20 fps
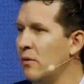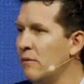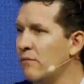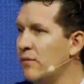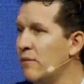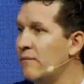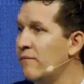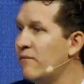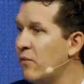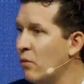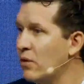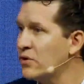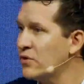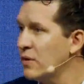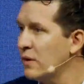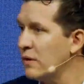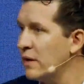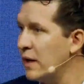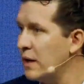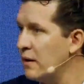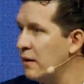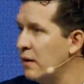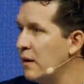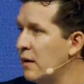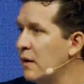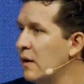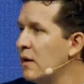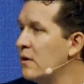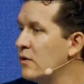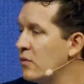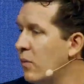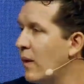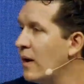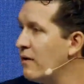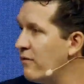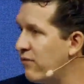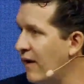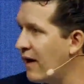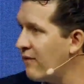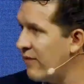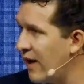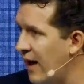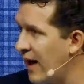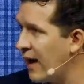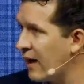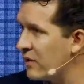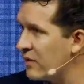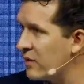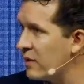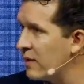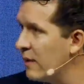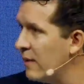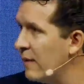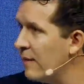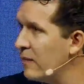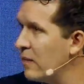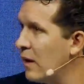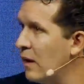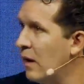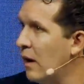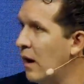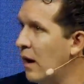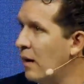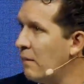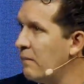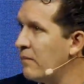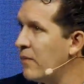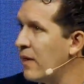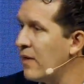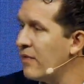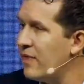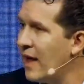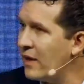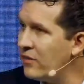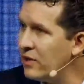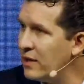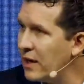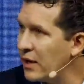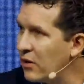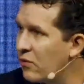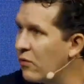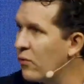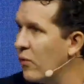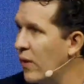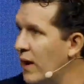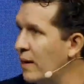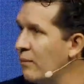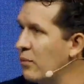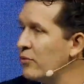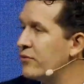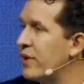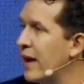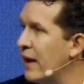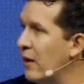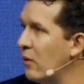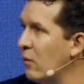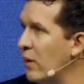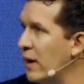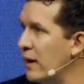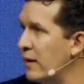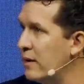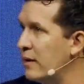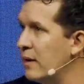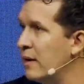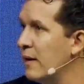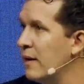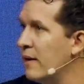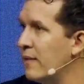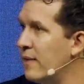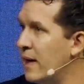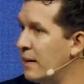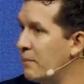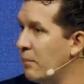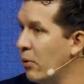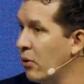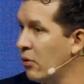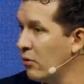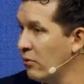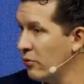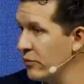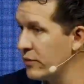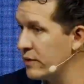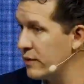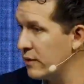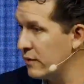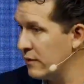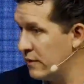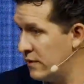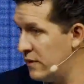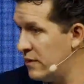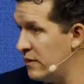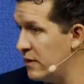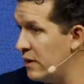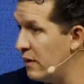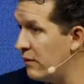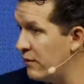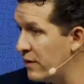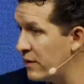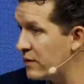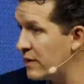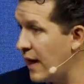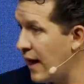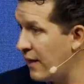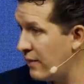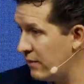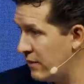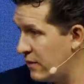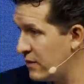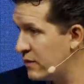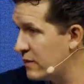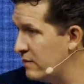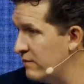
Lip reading: from 4 trillion, 25x. That's an incredible tailwind that pulls, this